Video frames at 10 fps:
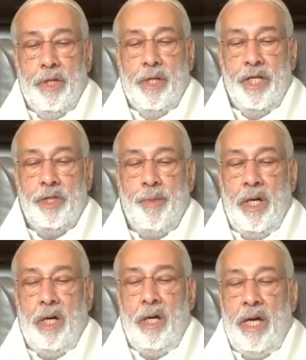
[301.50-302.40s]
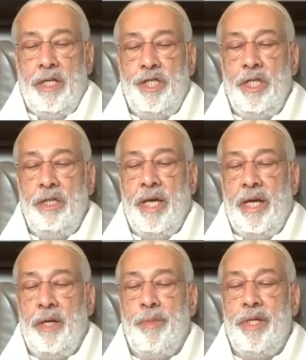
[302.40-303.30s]
CRISPR and gene
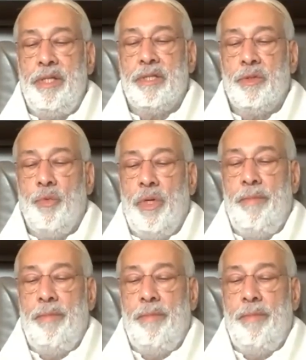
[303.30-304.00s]
therapies will